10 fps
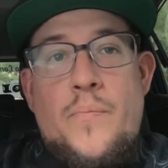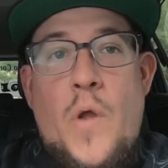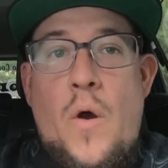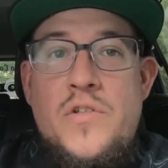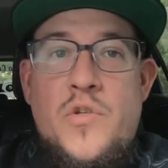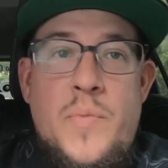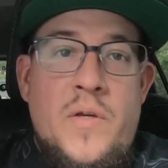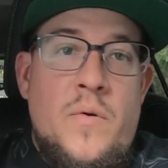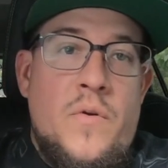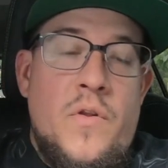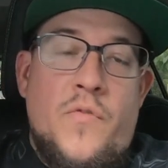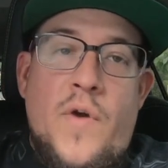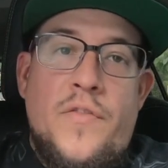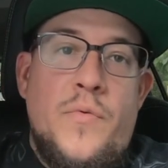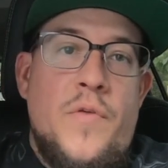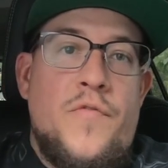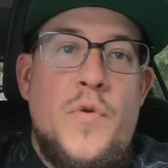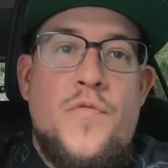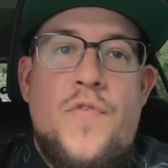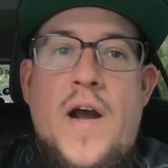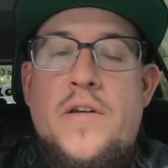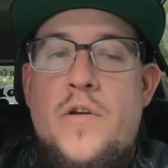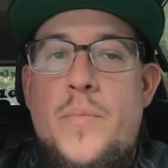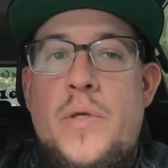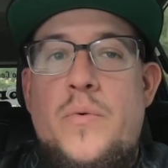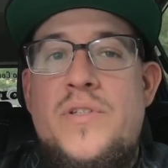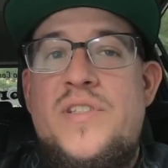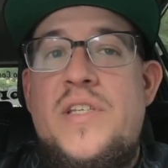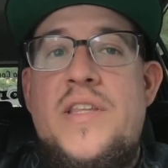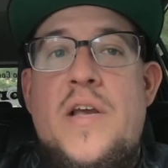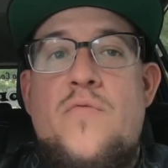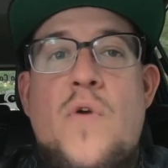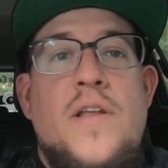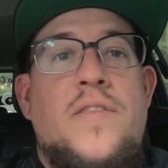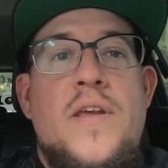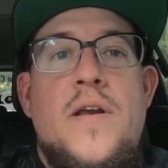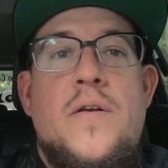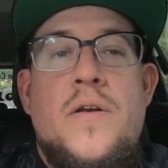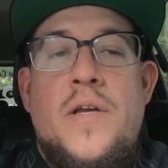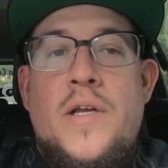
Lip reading: Also being able to look right through the viewfinder and being able to see that right there,